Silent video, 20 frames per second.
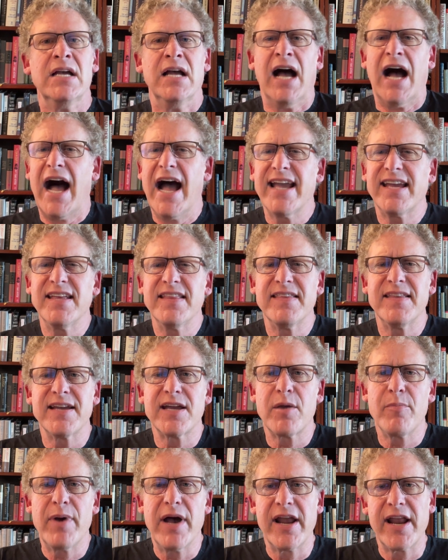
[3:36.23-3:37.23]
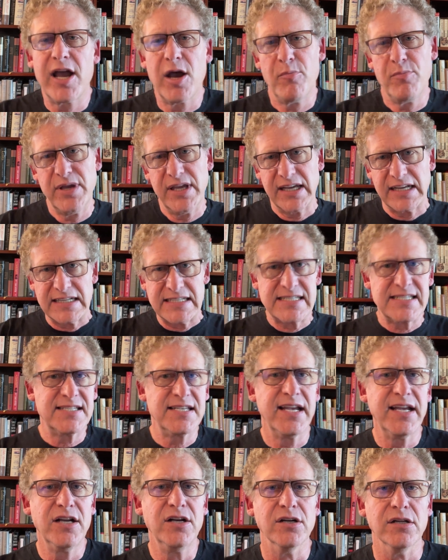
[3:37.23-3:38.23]
I can think about how being
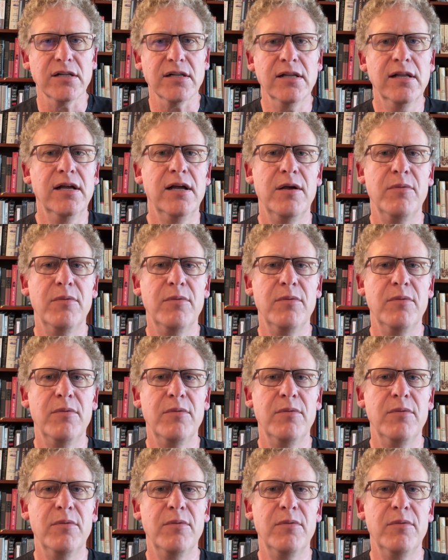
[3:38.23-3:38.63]
single